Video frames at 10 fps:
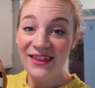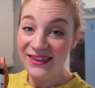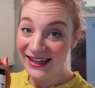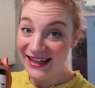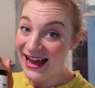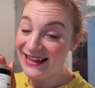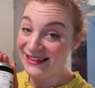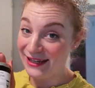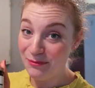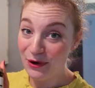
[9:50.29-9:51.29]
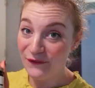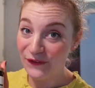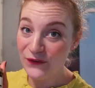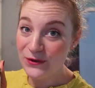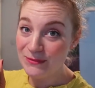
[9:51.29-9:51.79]
that I got in an
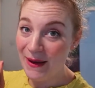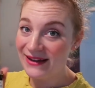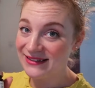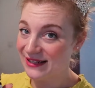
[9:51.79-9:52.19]
imperfect foods box